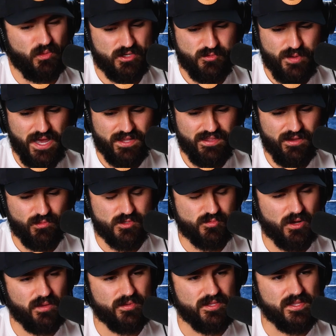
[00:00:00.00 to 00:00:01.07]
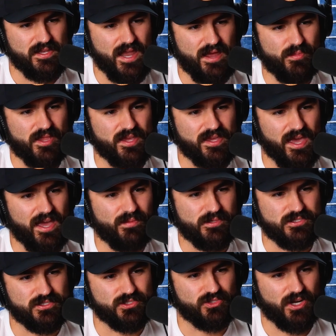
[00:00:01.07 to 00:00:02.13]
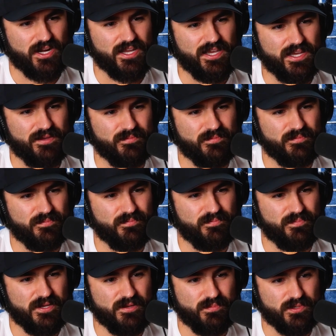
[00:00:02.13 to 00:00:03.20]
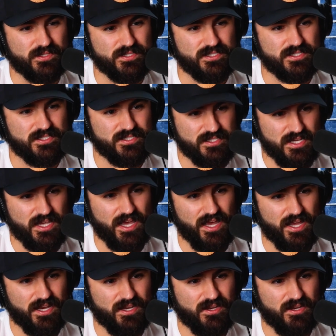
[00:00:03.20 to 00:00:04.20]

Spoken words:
Which back then was probably the name of the game, is just trying to get people to see it.